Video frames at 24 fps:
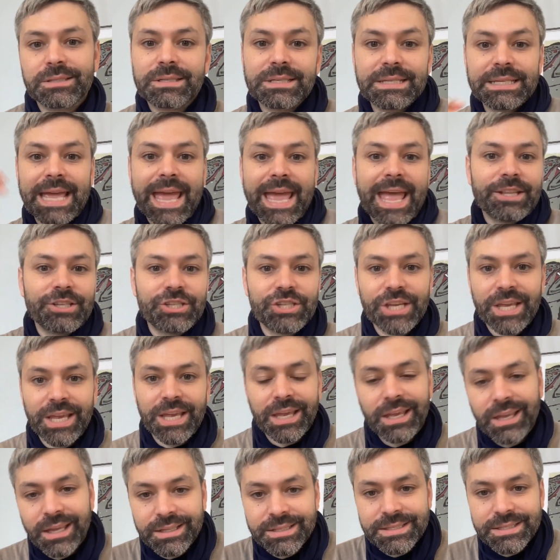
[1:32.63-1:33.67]

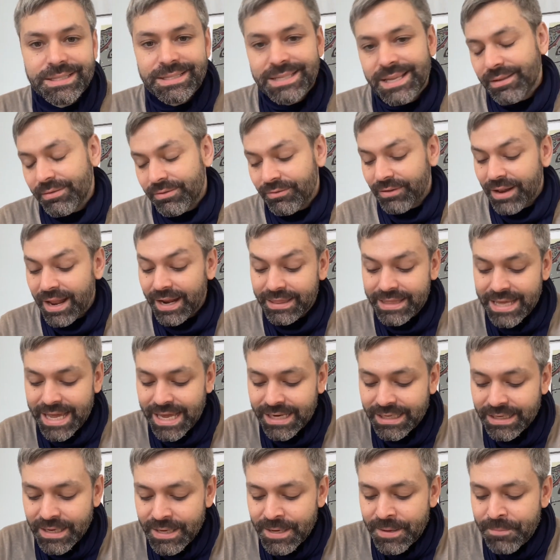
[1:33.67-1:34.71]
sketching and stuff like
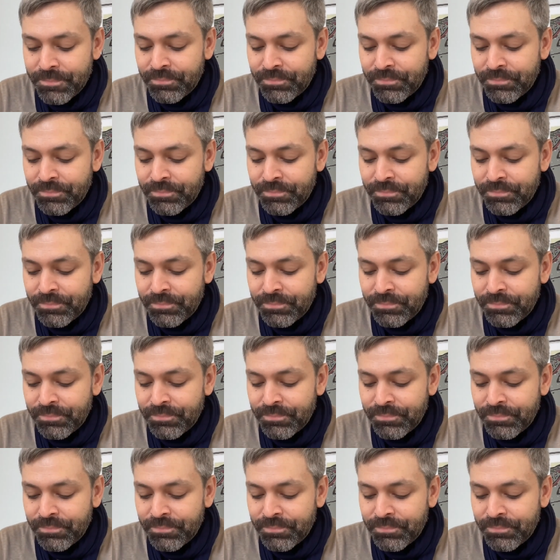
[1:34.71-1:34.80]
that.